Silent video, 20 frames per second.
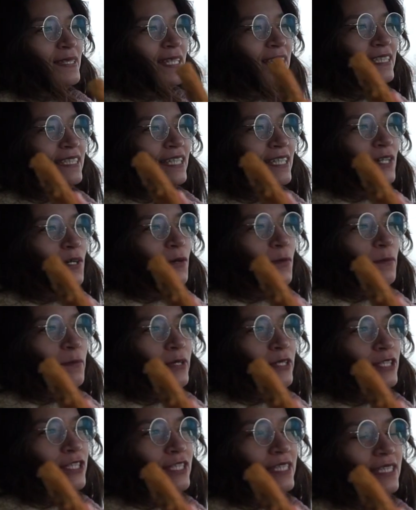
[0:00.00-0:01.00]
it tastes like a whole
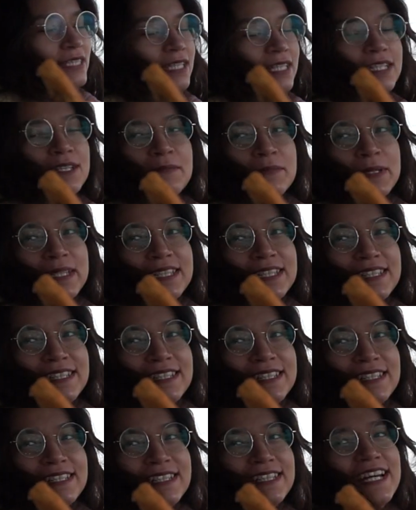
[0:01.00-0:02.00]
bunch of cinnamon.